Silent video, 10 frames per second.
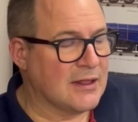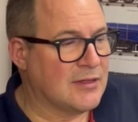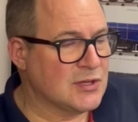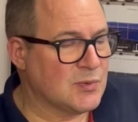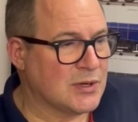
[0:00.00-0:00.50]

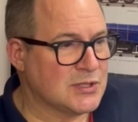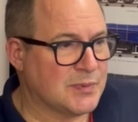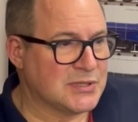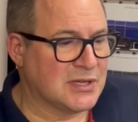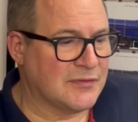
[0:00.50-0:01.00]
This one is
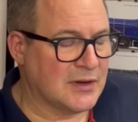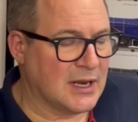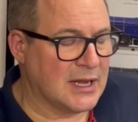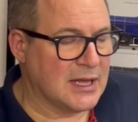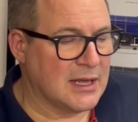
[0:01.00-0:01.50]

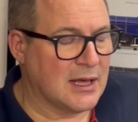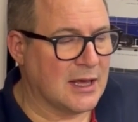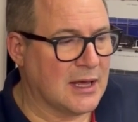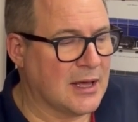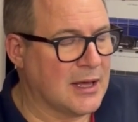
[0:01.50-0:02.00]
specifically
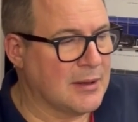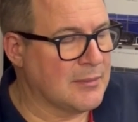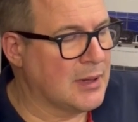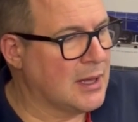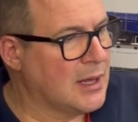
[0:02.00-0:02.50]

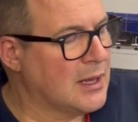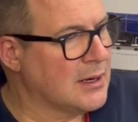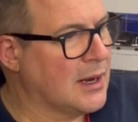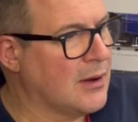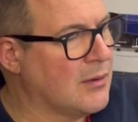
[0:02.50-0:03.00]

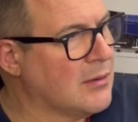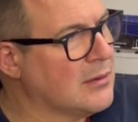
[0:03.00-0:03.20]
now